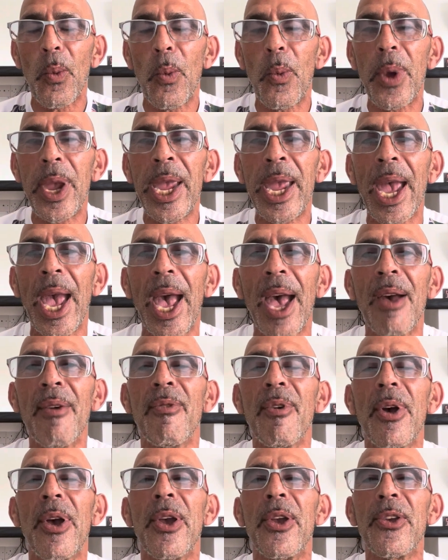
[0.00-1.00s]
We
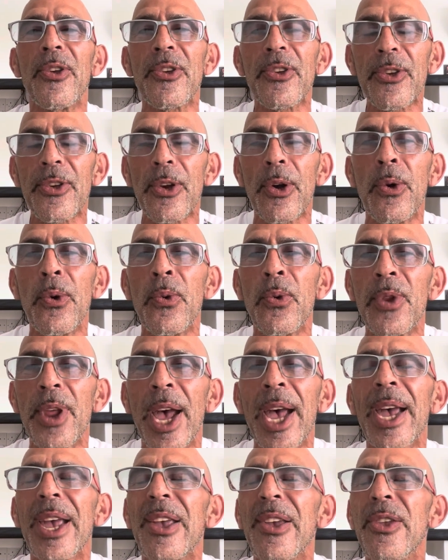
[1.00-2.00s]
have a soul
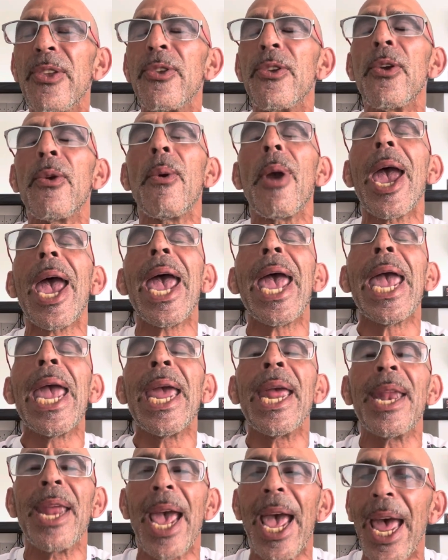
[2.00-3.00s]
that can do,
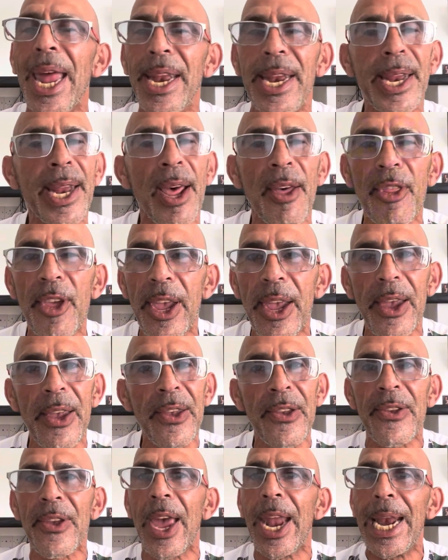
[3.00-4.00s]
and nothing
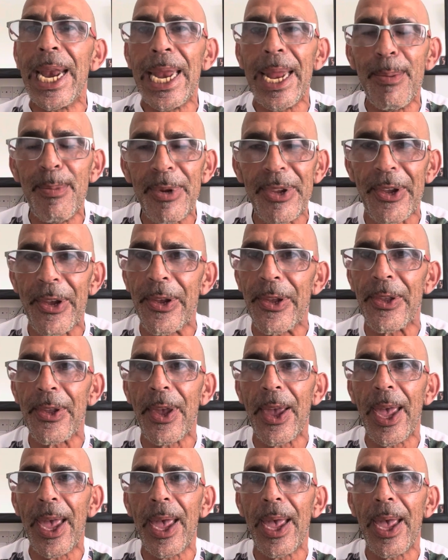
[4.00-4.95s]
is limited.